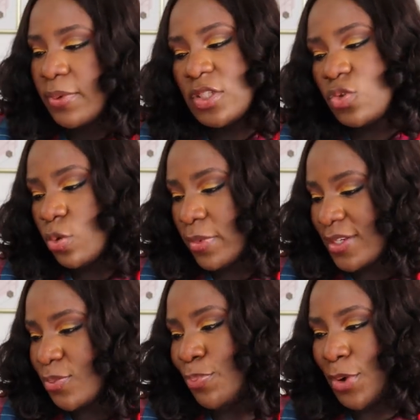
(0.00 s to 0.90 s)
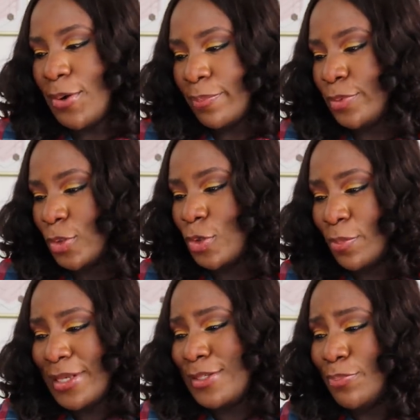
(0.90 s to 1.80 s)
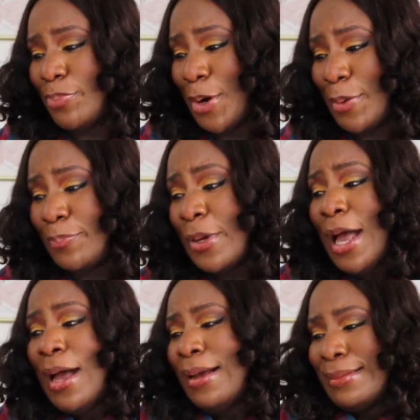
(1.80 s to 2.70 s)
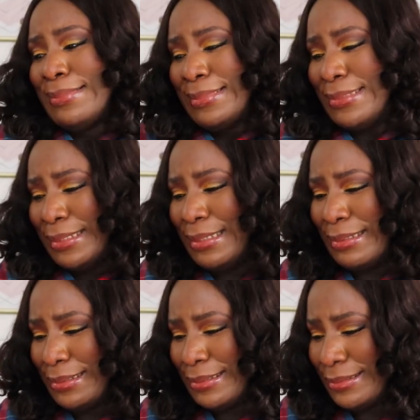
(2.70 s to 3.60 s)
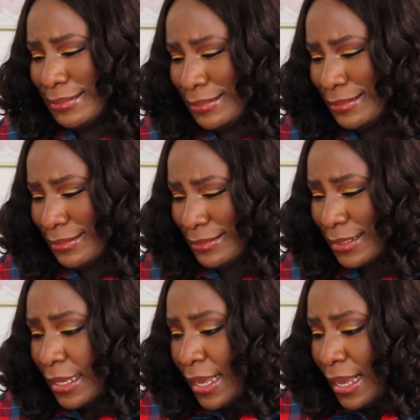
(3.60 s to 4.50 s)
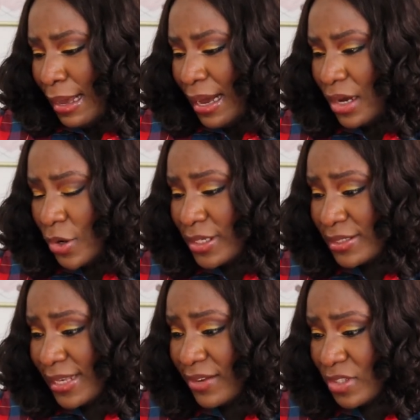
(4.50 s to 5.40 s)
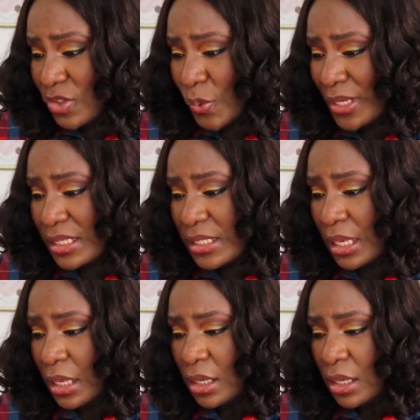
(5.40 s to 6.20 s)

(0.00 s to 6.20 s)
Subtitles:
But this woman's bump. This woman's bump. Okay, she's having twins.